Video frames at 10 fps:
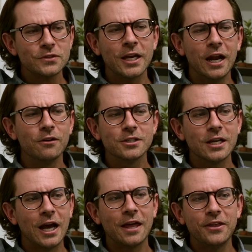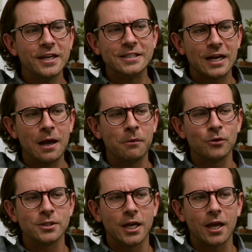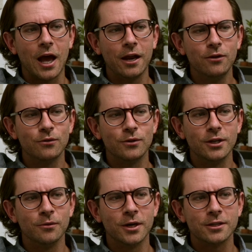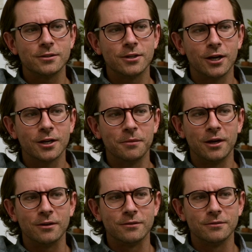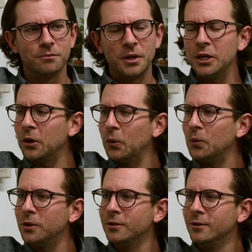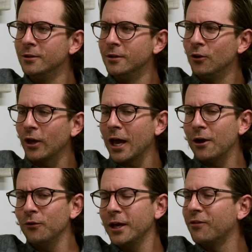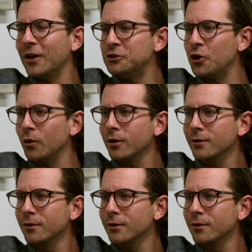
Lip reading: And I think in time I was like, I don't really want to talk about being old. Like, I don't like that joke